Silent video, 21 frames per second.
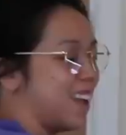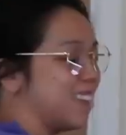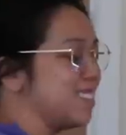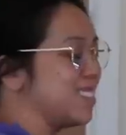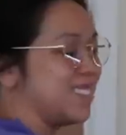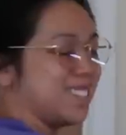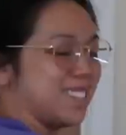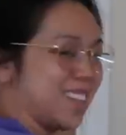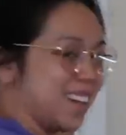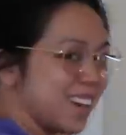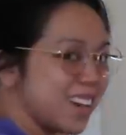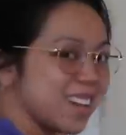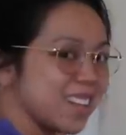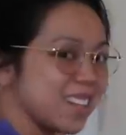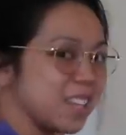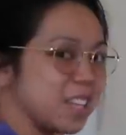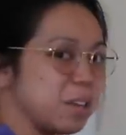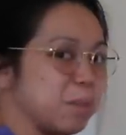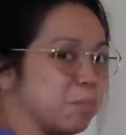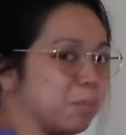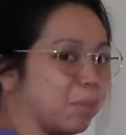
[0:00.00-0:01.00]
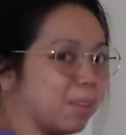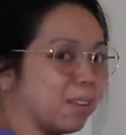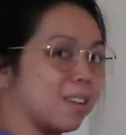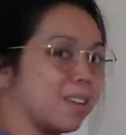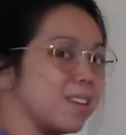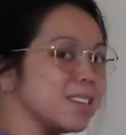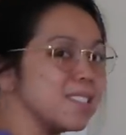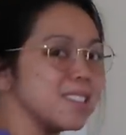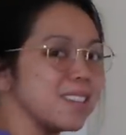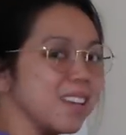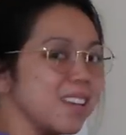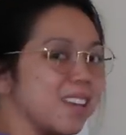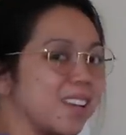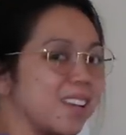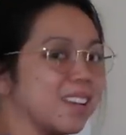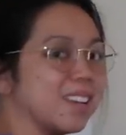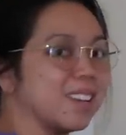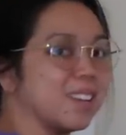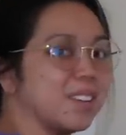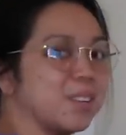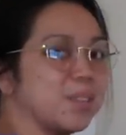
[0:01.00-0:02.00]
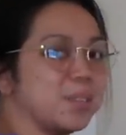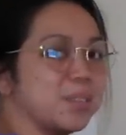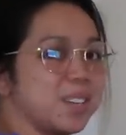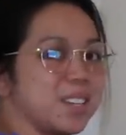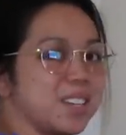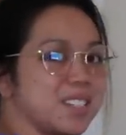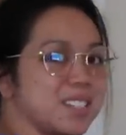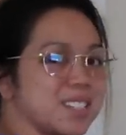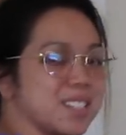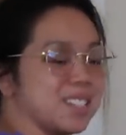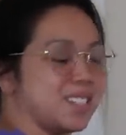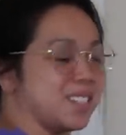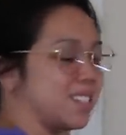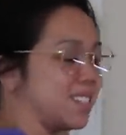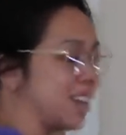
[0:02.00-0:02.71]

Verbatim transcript: Aesthetically pleasing. Who needs a